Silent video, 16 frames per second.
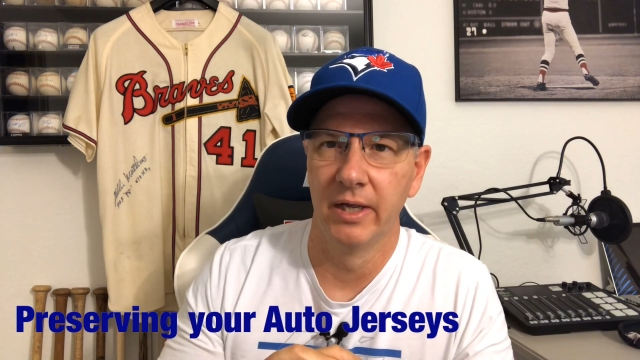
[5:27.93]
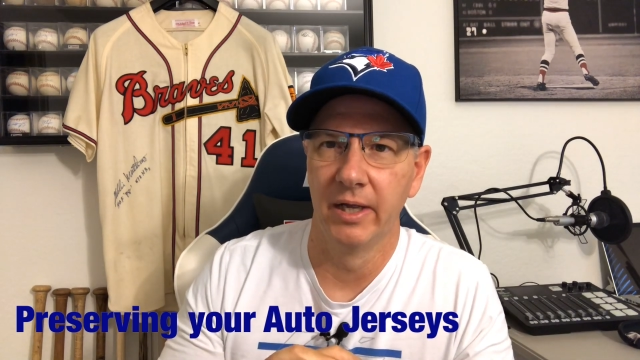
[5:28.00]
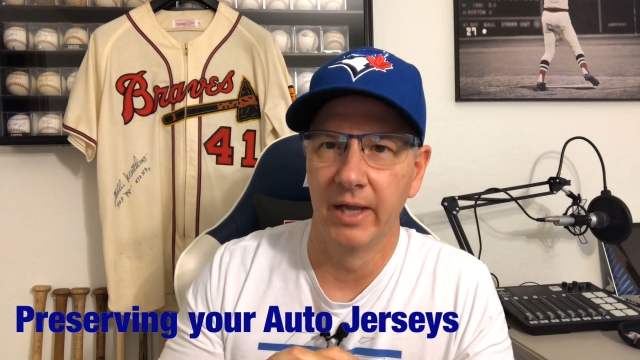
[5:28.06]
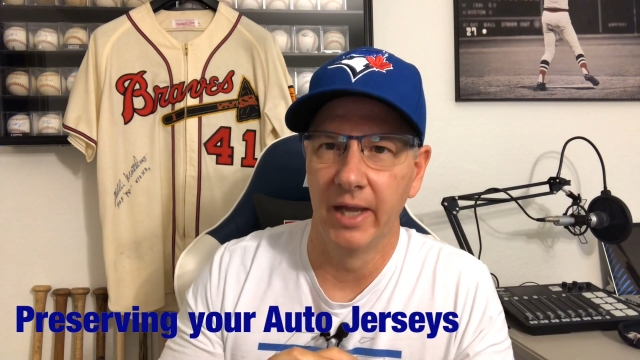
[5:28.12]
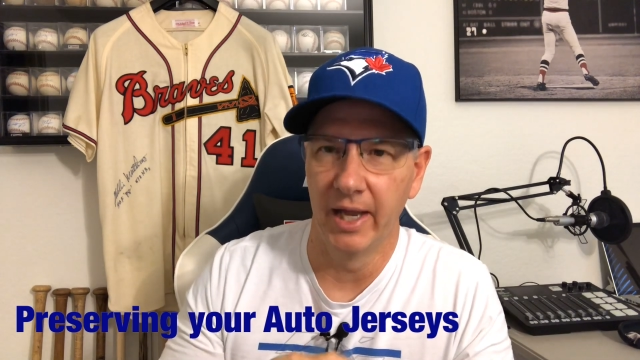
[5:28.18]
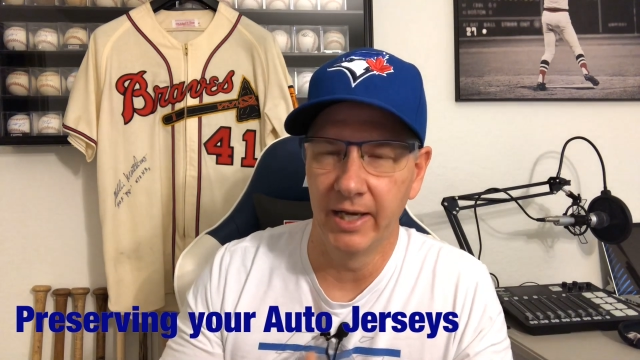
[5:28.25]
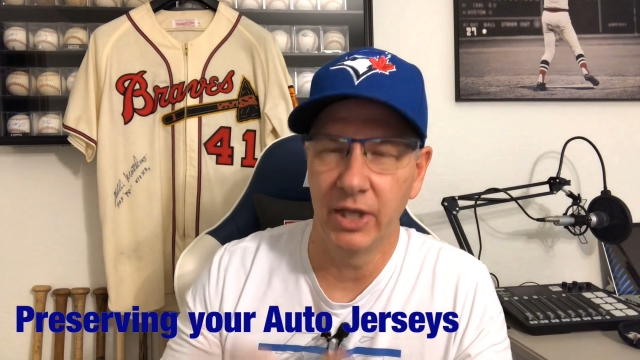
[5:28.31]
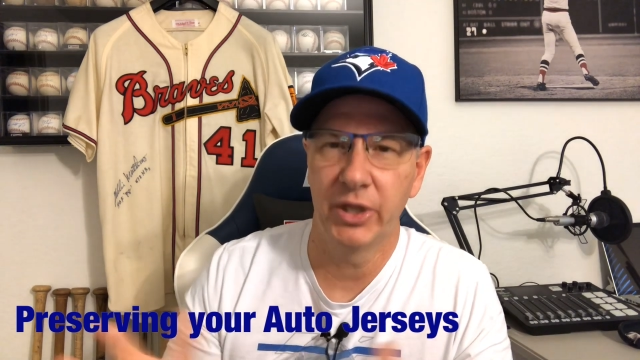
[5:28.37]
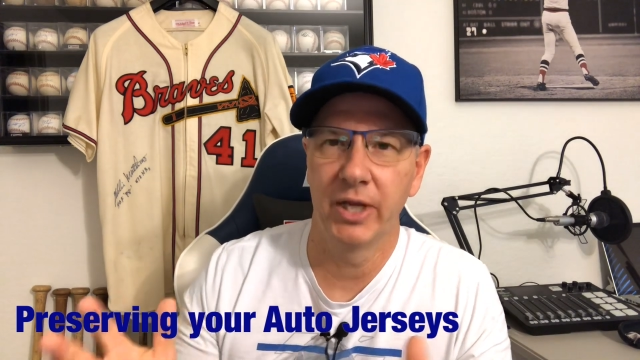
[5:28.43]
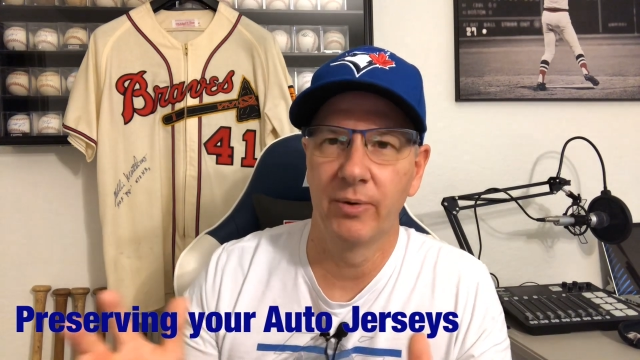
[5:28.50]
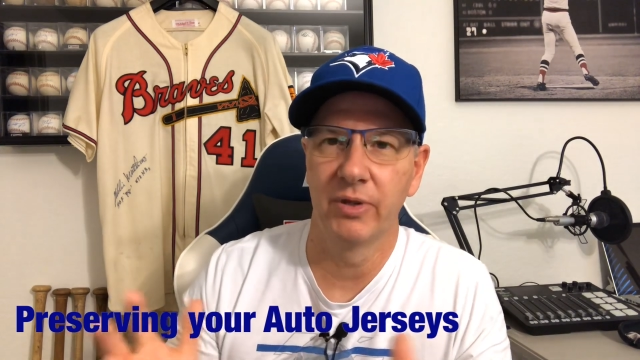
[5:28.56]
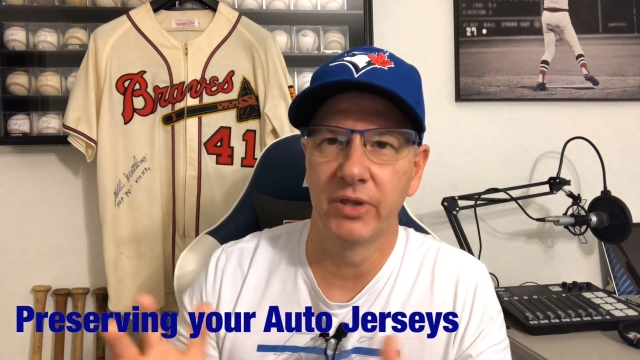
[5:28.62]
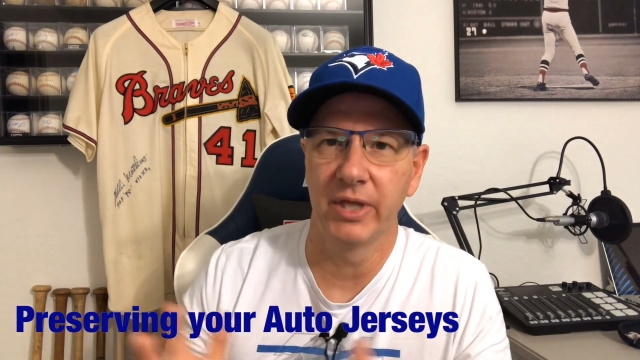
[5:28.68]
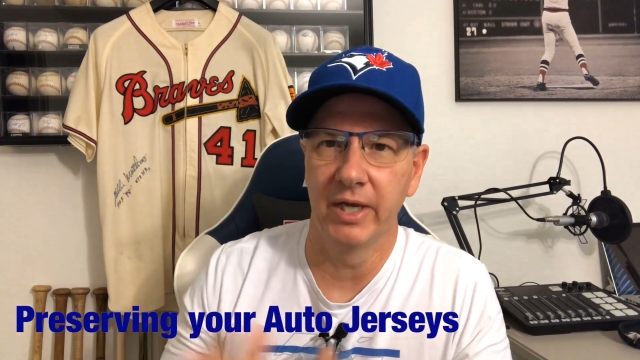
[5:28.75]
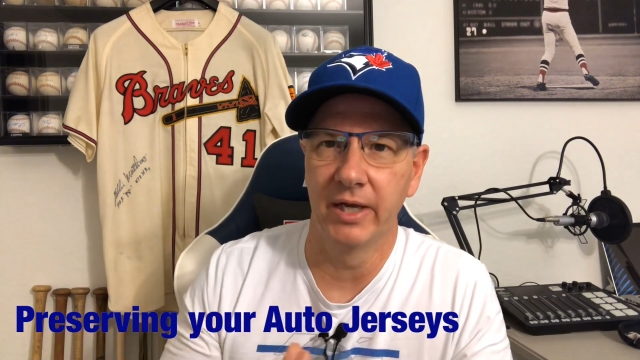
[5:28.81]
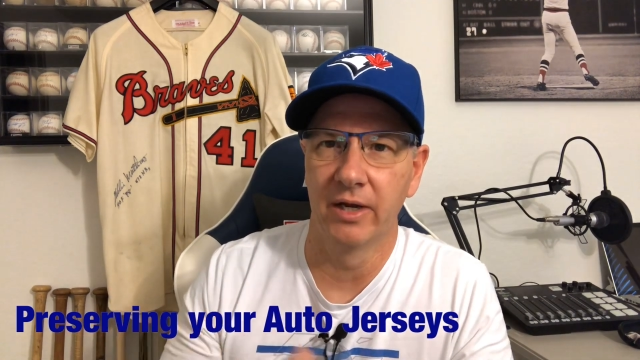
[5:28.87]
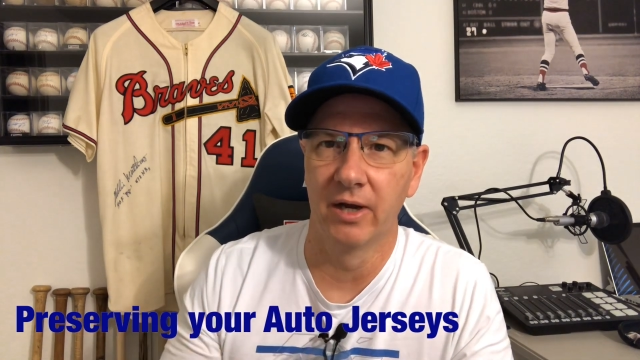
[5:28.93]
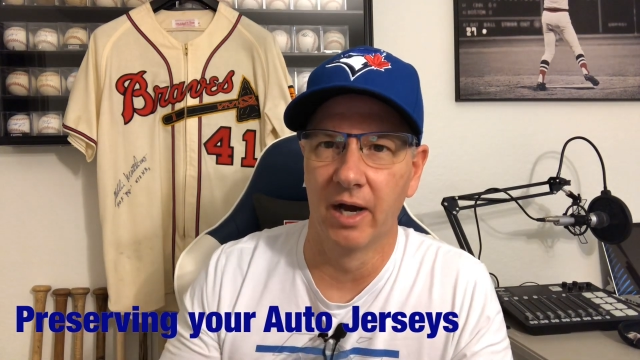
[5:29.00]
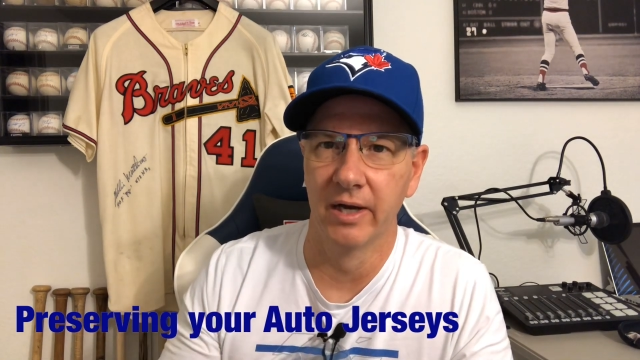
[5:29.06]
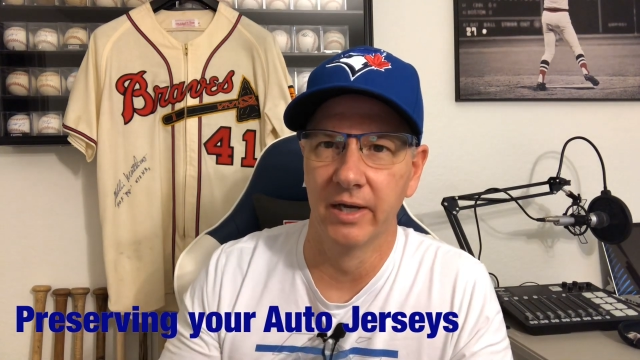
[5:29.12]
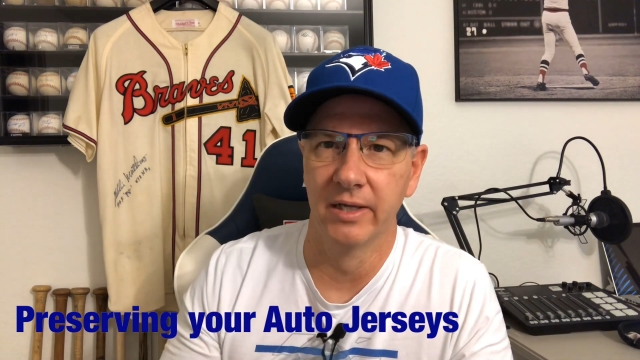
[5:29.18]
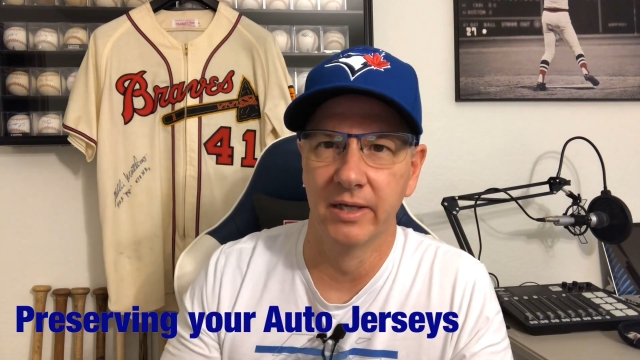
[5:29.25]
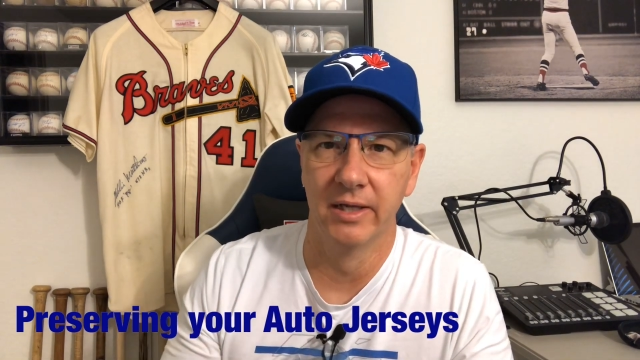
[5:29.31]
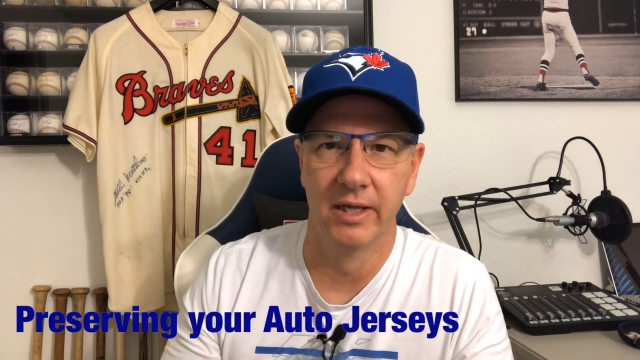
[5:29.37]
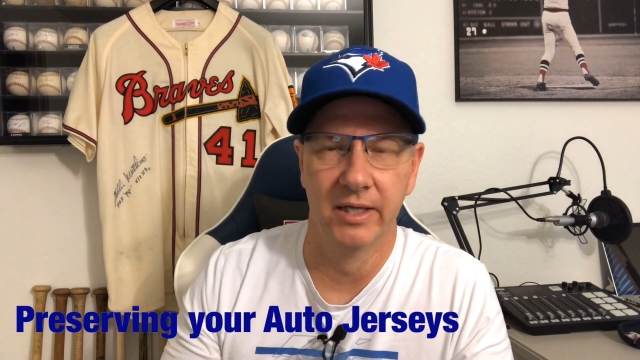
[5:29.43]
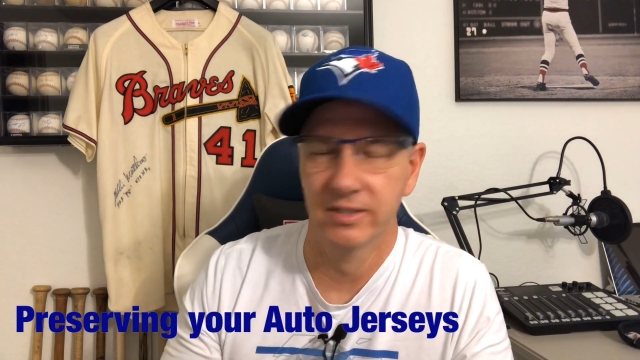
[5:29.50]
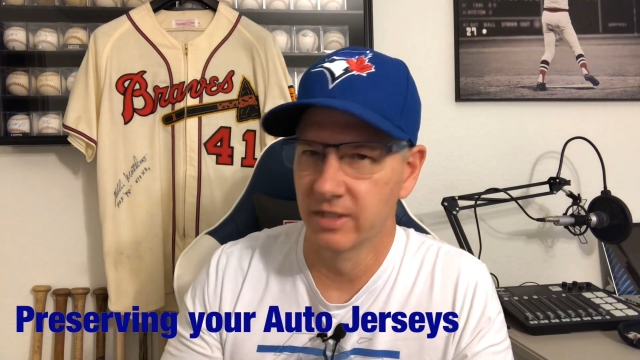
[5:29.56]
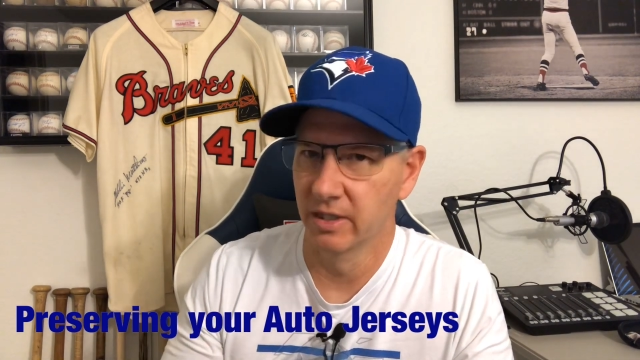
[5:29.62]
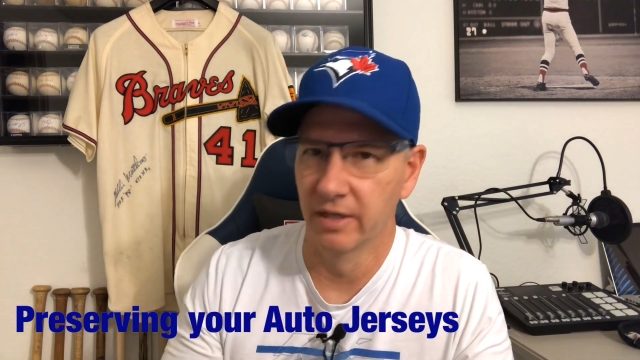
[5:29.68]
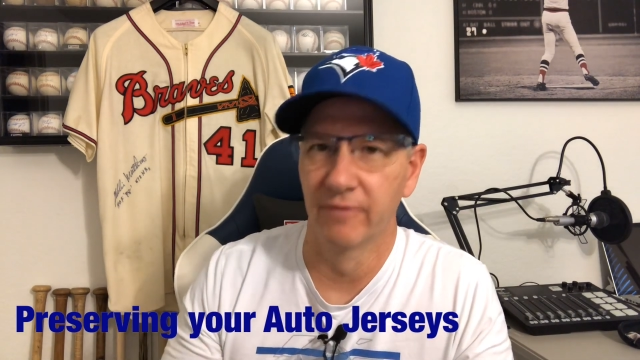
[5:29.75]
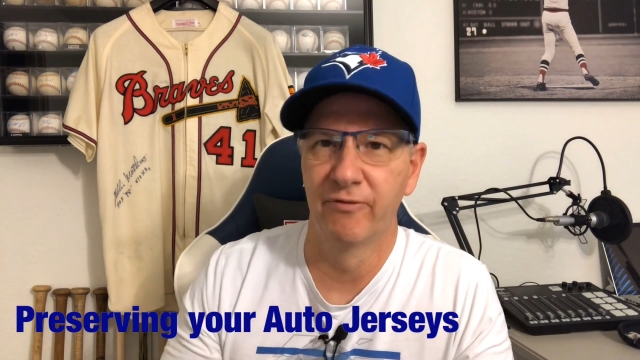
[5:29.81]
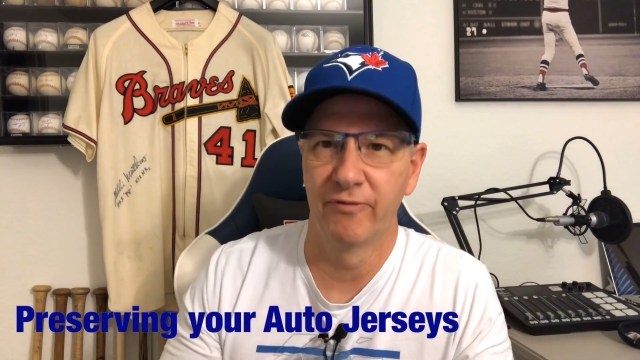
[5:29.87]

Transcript: Anything with ink on it is going